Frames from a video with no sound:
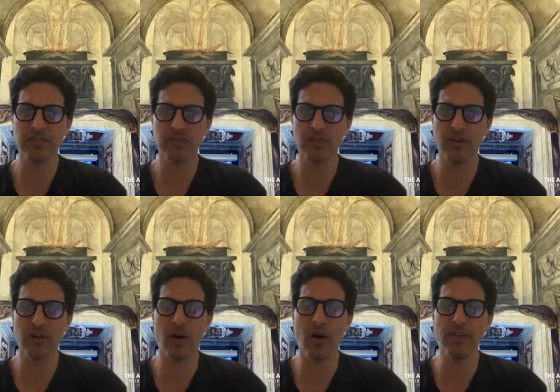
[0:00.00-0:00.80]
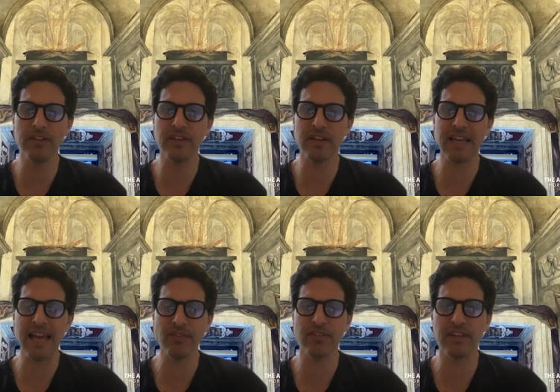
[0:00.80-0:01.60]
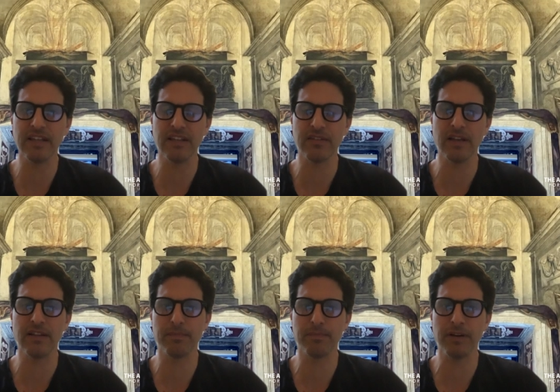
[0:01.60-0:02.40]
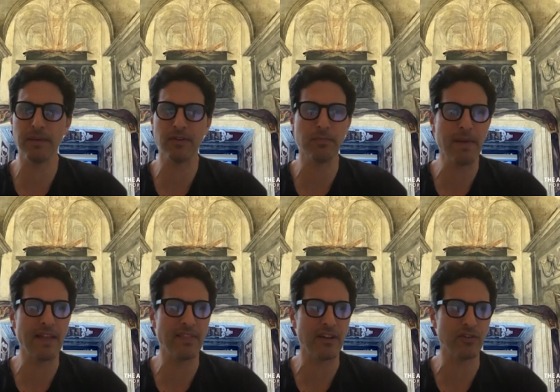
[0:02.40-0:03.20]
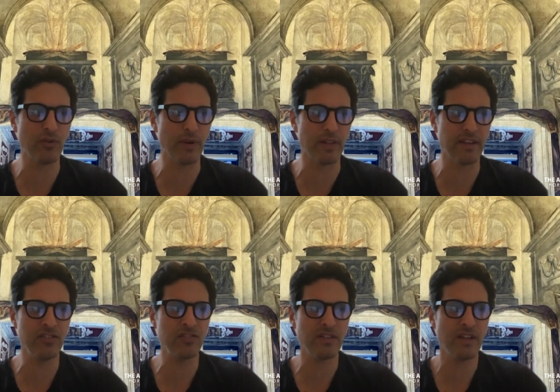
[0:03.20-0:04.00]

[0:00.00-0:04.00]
So in all these accounts, then it's pretty much men that are doing this.